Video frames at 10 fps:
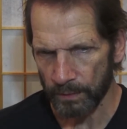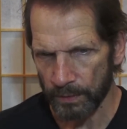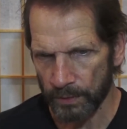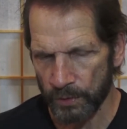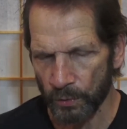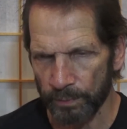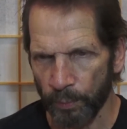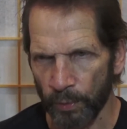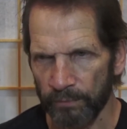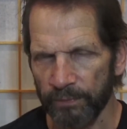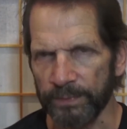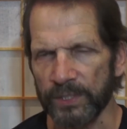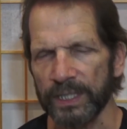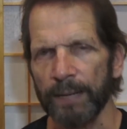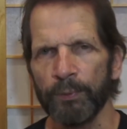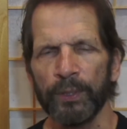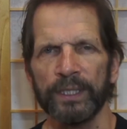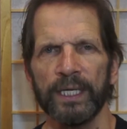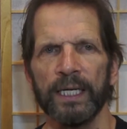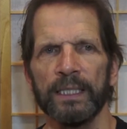so important from the standpoint
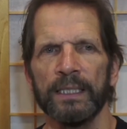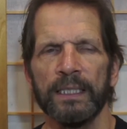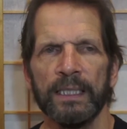that